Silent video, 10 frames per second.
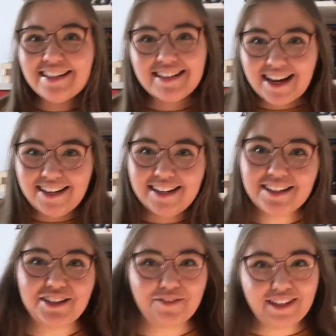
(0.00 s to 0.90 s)
studying
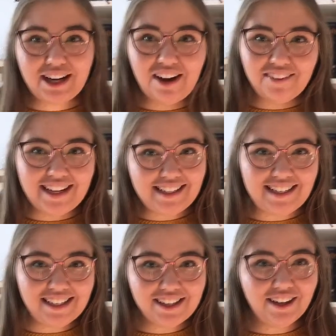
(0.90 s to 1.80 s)
to become a
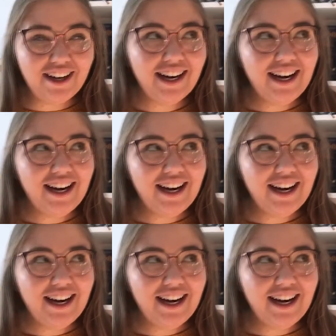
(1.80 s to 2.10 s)
teacher